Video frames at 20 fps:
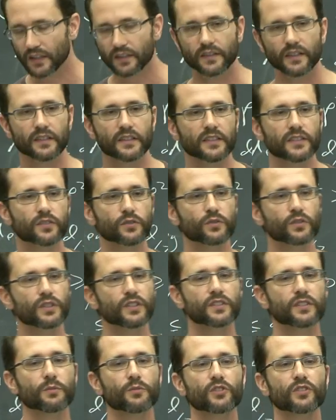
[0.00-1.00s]
that the pseudo
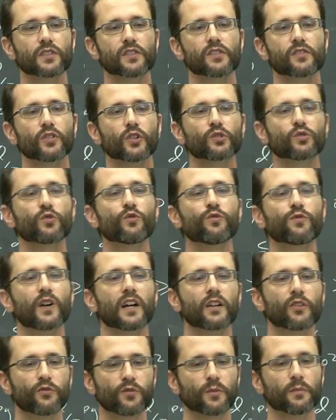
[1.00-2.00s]
distributions are not too
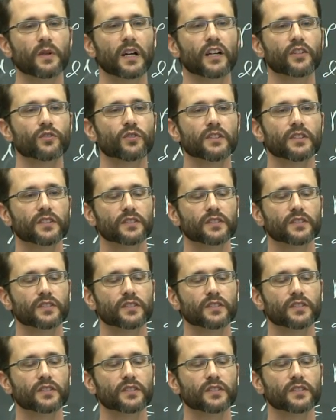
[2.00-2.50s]
far from actual